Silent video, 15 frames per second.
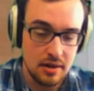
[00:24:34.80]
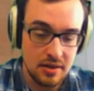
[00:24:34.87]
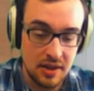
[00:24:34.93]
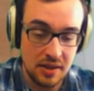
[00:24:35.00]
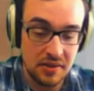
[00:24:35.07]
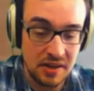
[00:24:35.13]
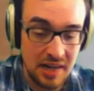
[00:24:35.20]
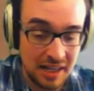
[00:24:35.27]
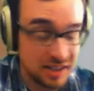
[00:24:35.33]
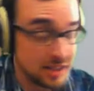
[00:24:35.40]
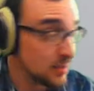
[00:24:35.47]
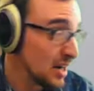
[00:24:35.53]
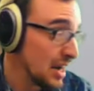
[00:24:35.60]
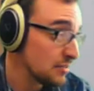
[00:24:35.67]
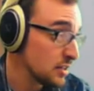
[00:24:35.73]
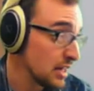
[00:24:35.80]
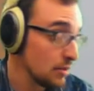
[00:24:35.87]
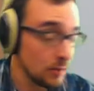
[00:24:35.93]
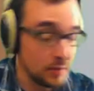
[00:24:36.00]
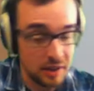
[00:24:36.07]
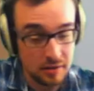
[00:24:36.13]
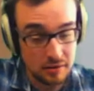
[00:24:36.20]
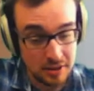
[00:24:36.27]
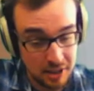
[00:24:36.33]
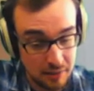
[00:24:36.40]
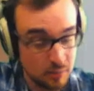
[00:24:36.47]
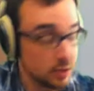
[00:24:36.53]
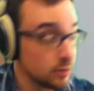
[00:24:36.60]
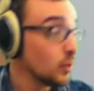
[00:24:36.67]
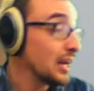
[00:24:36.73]
then the next number after that would be
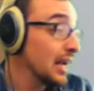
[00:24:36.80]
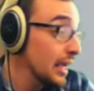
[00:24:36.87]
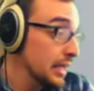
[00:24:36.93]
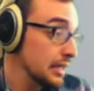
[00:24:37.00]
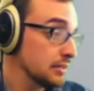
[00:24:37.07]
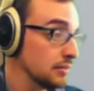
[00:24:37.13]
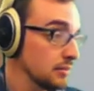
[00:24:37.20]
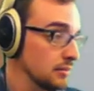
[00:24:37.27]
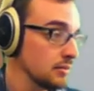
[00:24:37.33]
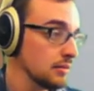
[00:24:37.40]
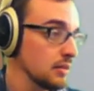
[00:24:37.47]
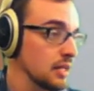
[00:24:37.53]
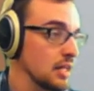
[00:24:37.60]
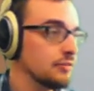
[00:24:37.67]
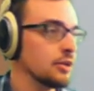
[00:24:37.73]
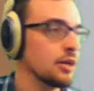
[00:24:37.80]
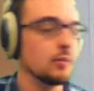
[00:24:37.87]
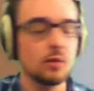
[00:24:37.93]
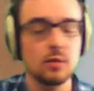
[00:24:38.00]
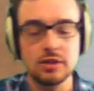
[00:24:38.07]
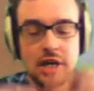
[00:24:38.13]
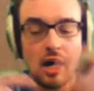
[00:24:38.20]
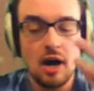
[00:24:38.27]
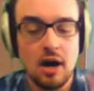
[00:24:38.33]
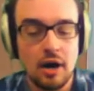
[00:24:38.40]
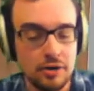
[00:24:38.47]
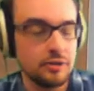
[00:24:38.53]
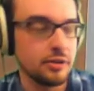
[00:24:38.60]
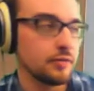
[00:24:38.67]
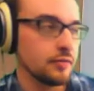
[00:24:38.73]
7 plus 1, 8. If your number was
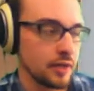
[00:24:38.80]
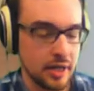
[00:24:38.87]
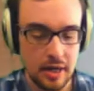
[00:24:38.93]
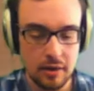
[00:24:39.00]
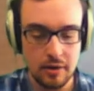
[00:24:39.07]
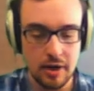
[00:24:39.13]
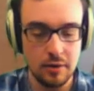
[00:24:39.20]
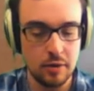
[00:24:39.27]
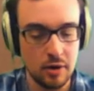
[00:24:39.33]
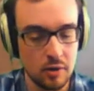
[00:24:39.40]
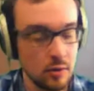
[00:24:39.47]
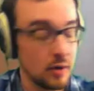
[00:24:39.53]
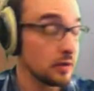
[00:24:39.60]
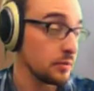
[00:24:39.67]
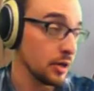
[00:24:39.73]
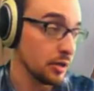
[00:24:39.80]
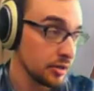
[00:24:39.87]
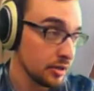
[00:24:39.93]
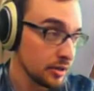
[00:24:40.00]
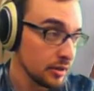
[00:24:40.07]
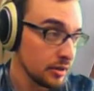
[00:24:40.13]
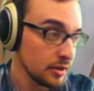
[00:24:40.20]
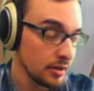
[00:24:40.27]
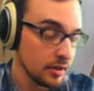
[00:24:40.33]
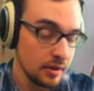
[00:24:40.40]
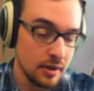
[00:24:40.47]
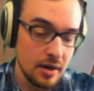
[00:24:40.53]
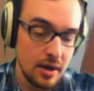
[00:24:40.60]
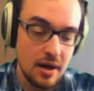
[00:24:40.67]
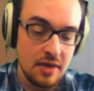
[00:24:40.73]
100 for k, right, you went all the way up to 100,
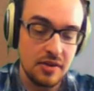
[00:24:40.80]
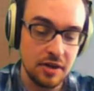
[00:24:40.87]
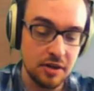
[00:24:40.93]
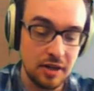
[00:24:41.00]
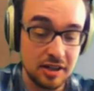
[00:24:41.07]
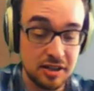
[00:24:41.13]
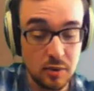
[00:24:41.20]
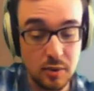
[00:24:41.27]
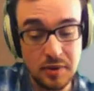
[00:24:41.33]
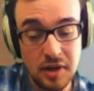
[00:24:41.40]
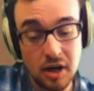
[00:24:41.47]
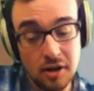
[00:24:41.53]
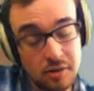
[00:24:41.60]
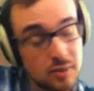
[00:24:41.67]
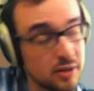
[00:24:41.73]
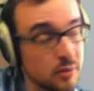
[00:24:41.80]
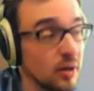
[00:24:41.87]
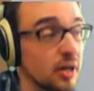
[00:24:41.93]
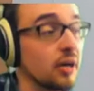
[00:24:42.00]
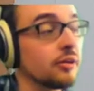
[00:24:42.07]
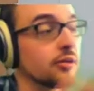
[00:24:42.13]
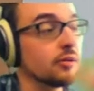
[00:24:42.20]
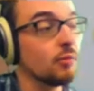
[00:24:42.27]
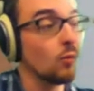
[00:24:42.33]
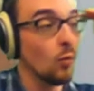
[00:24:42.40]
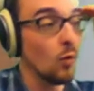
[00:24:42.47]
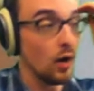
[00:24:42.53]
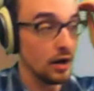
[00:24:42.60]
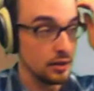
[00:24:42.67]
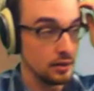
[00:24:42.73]
then your next number would be 100 plus 1,
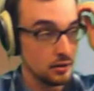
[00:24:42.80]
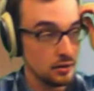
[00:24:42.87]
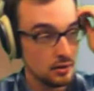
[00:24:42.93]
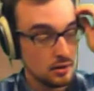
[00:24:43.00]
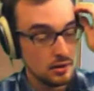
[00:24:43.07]
101.